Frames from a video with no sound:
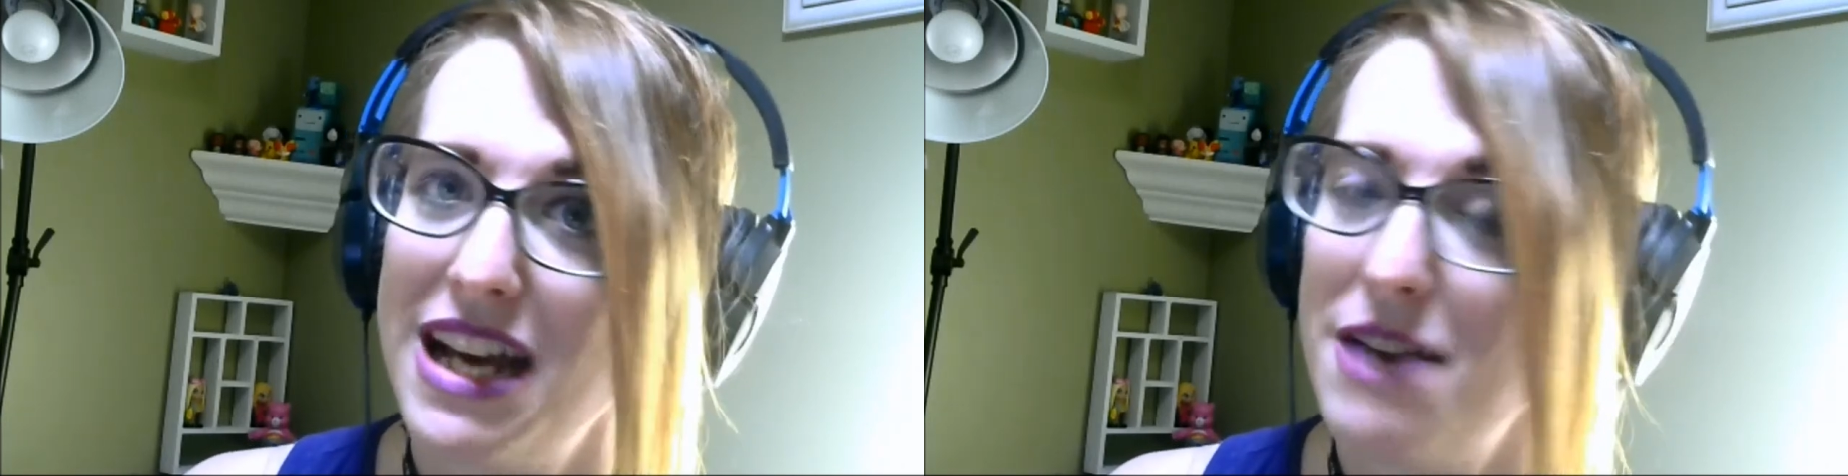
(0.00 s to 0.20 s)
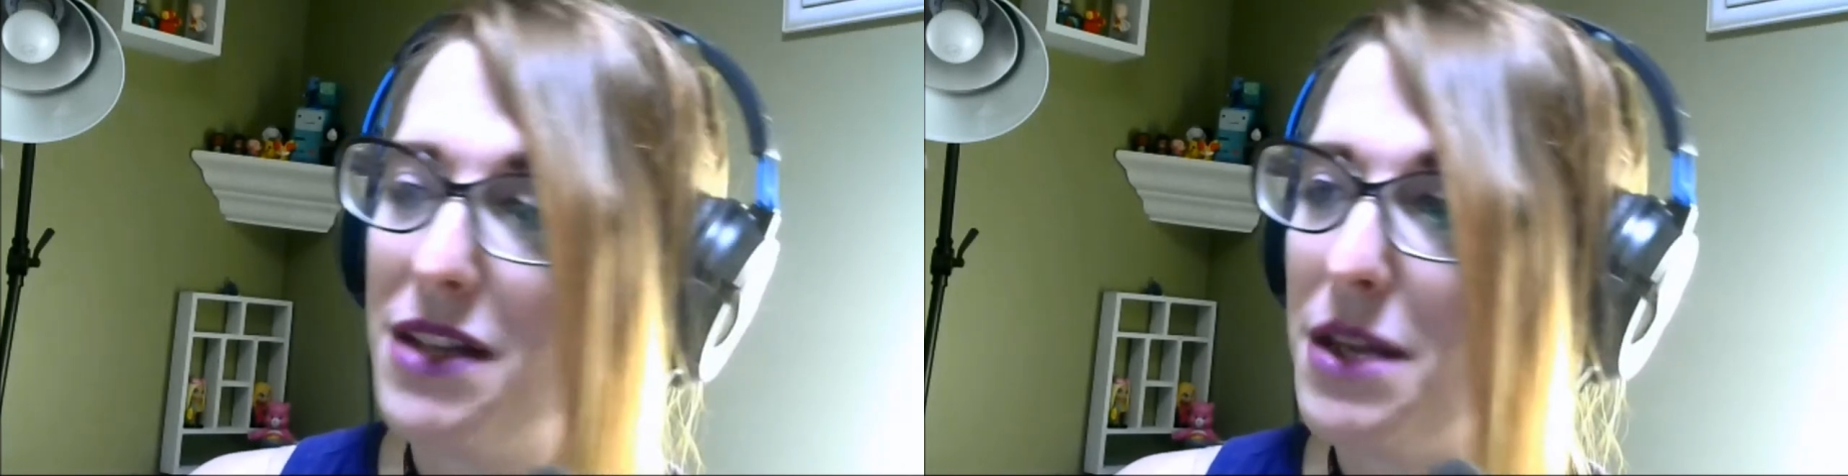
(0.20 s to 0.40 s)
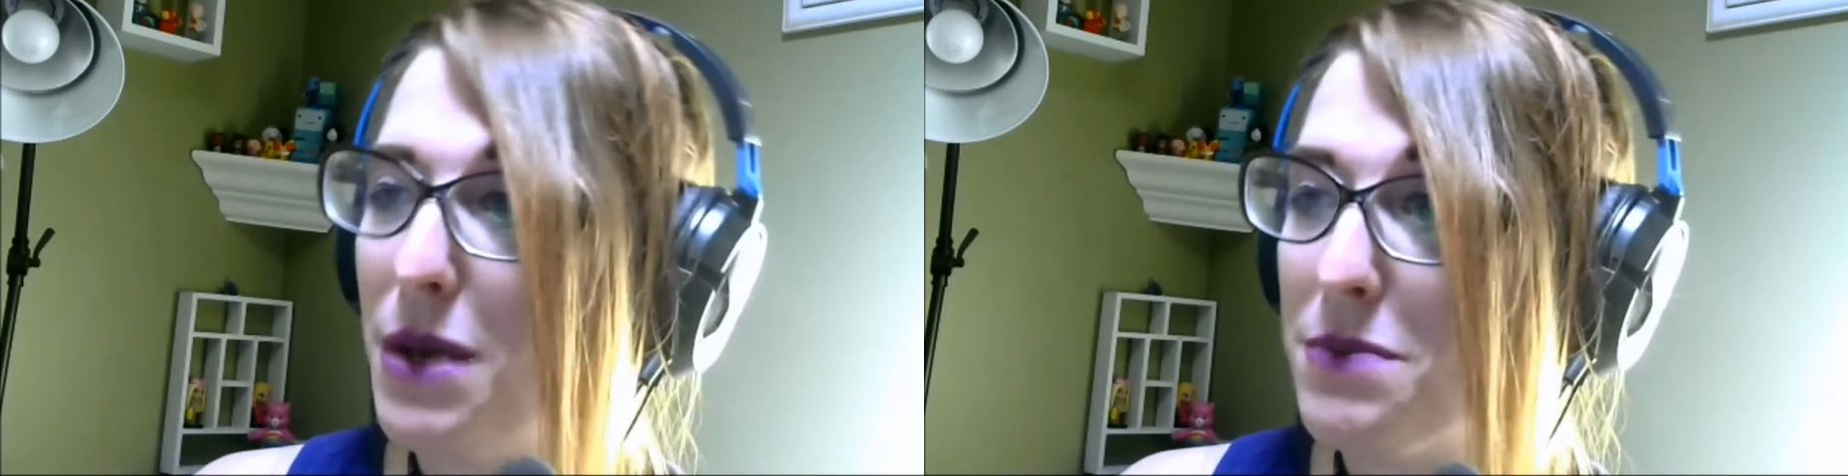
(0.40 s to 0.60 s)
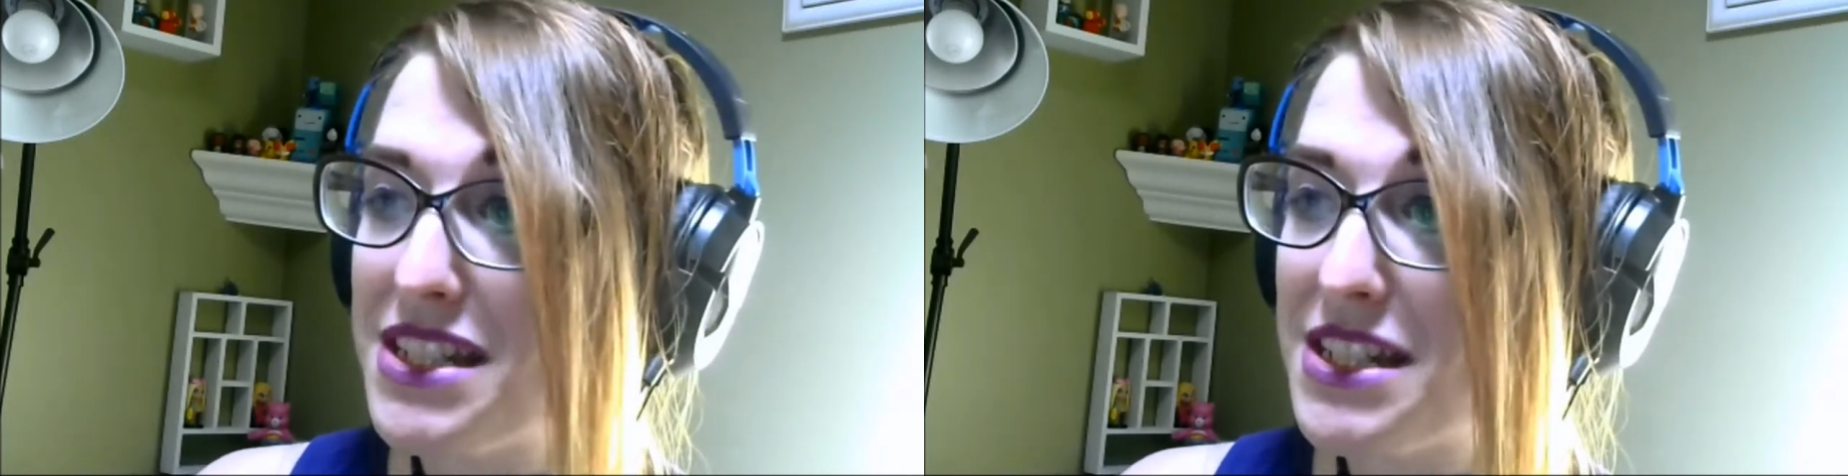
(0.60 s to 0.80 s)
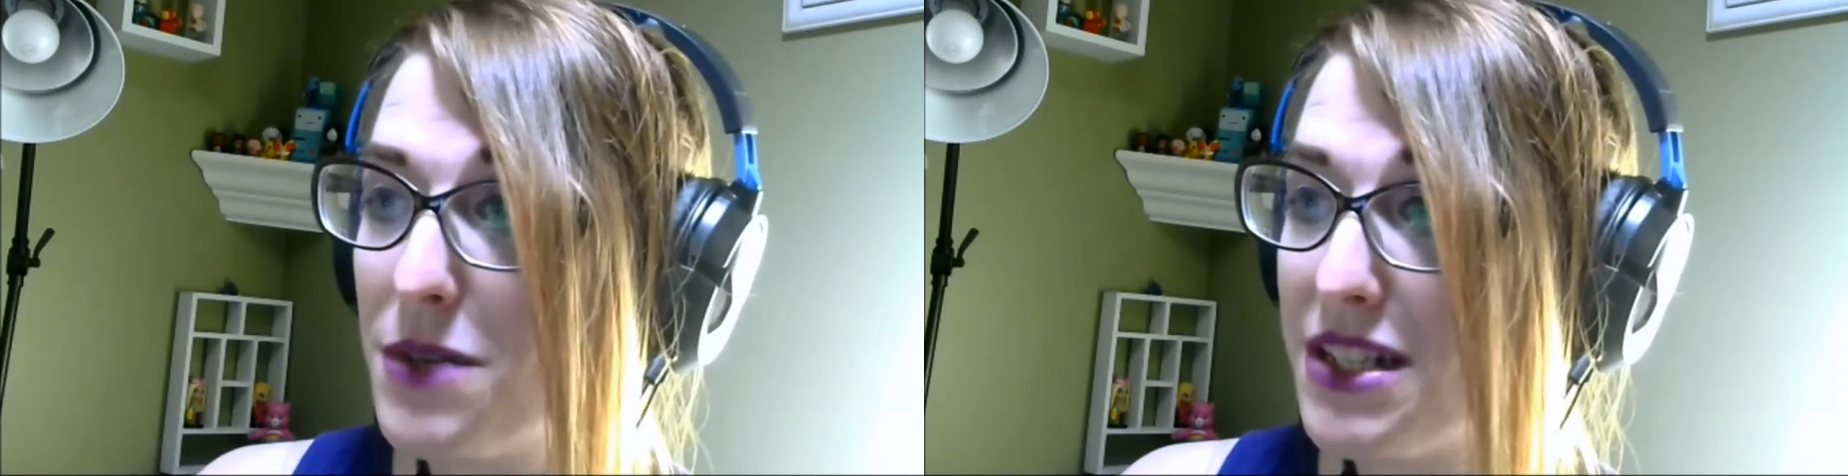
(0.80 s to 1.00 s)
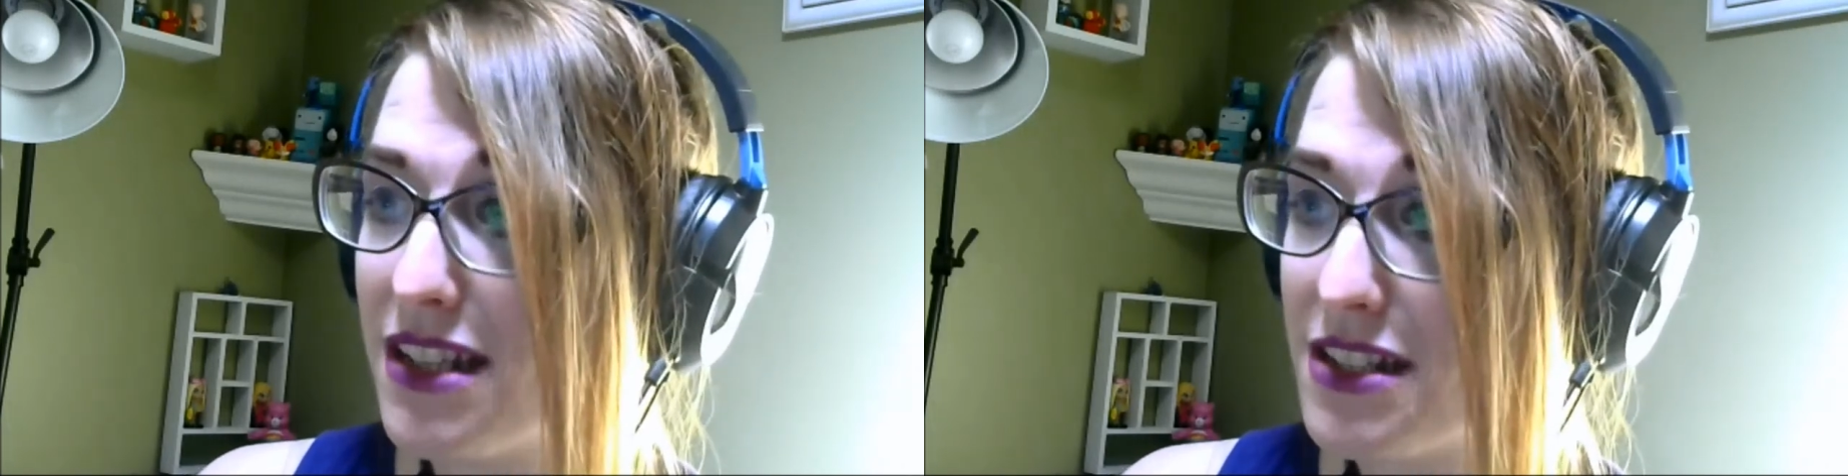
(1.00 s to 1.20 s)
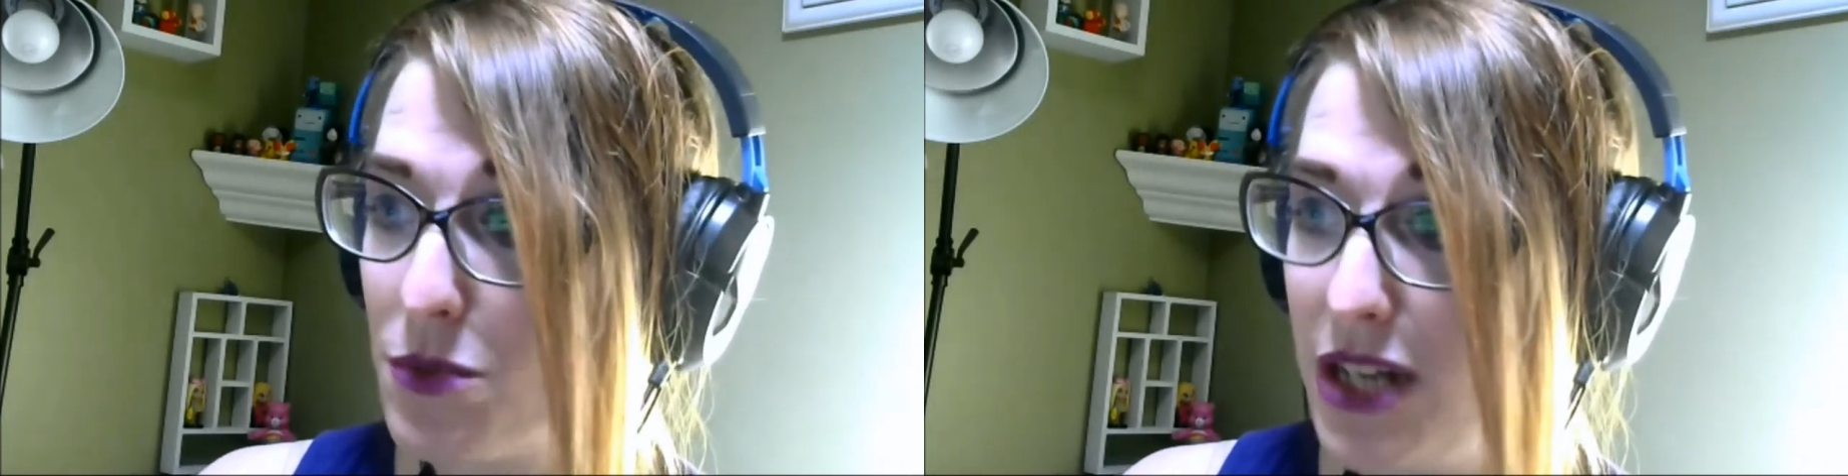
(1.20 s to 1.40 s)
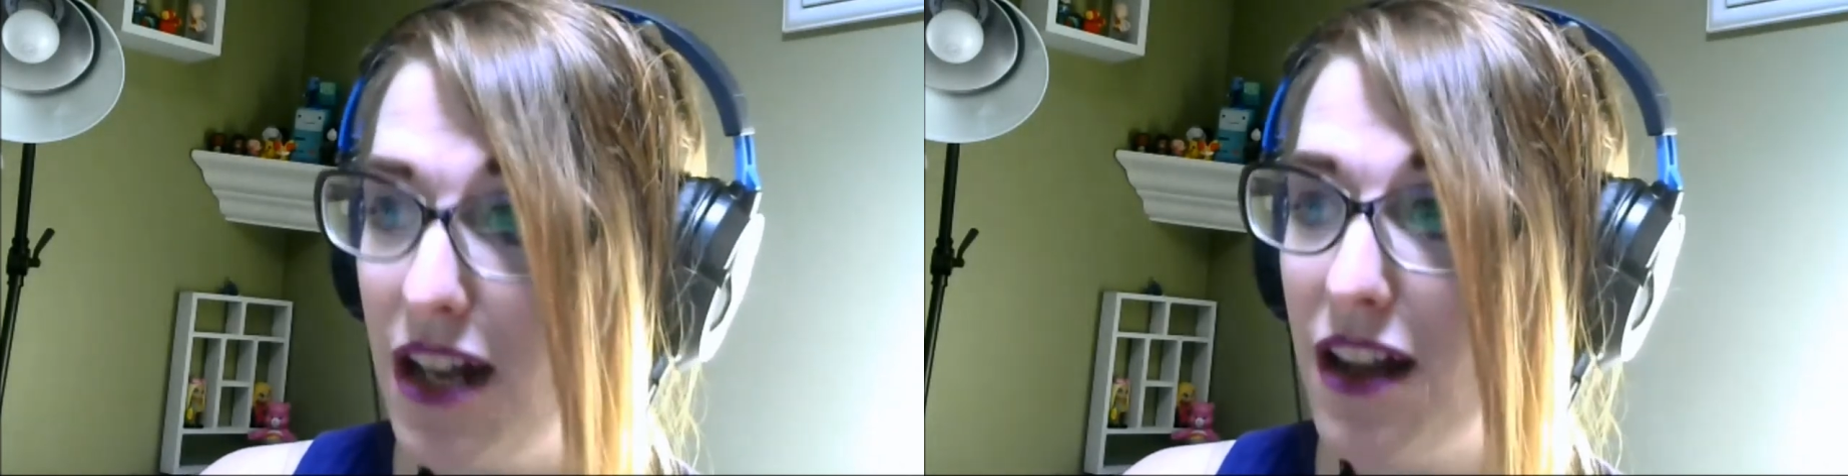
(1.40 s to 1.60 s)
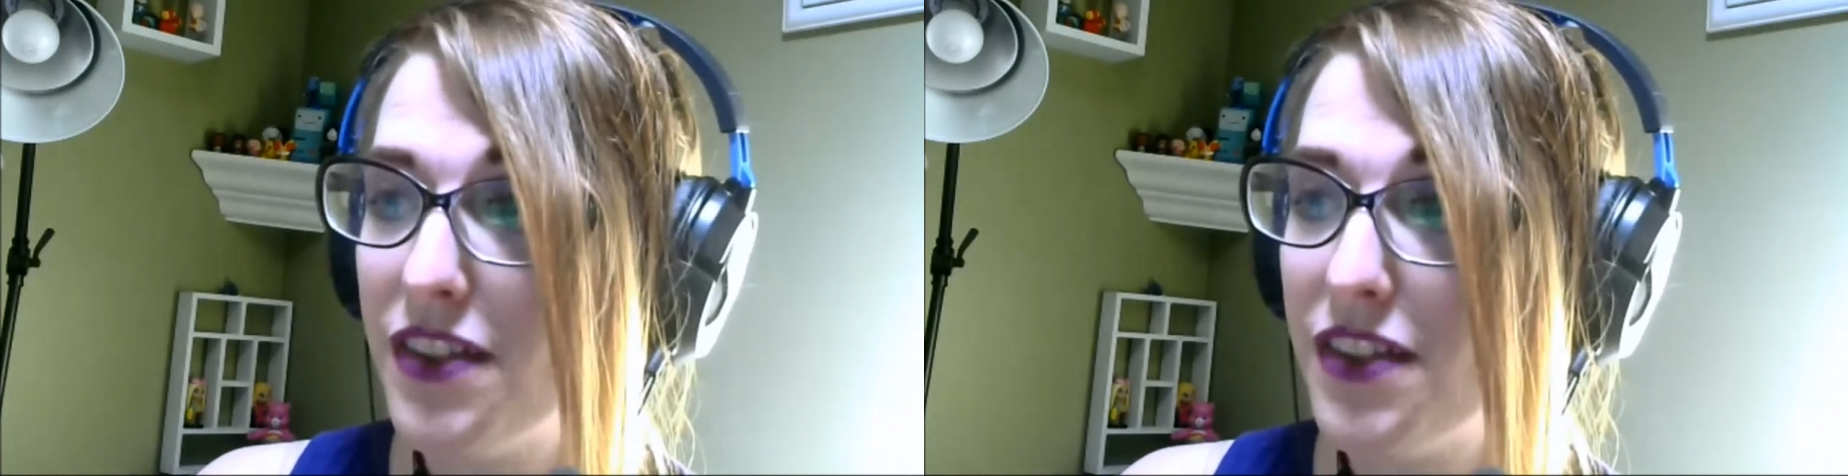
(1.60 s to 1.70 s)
I'm really pumped to see what does well.